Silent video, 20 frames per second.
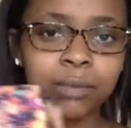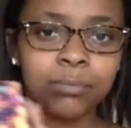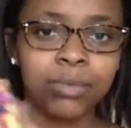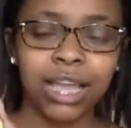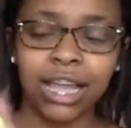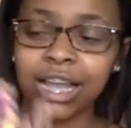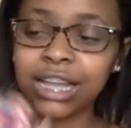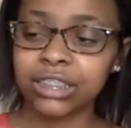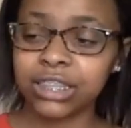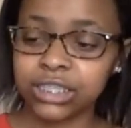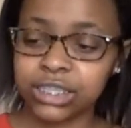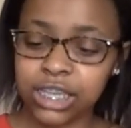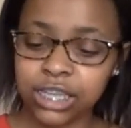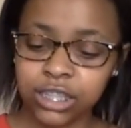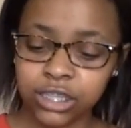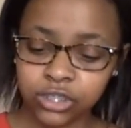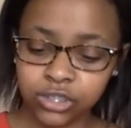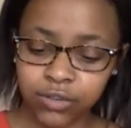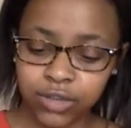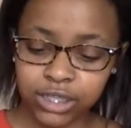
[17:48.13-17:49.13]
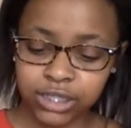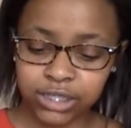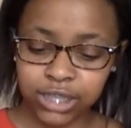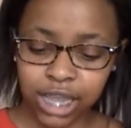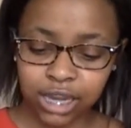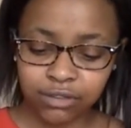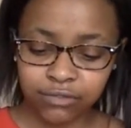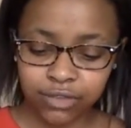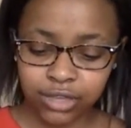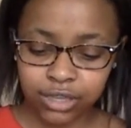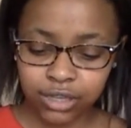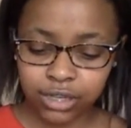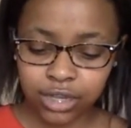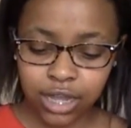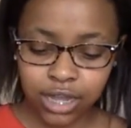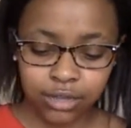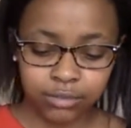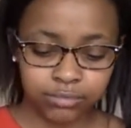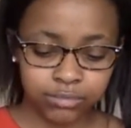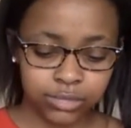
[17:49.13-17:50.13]
But yeah, I got this, and then so inside of it
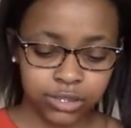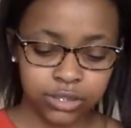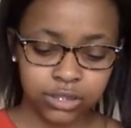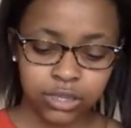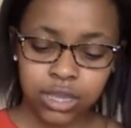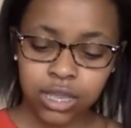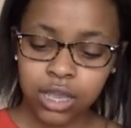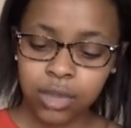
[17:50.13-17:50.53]
comes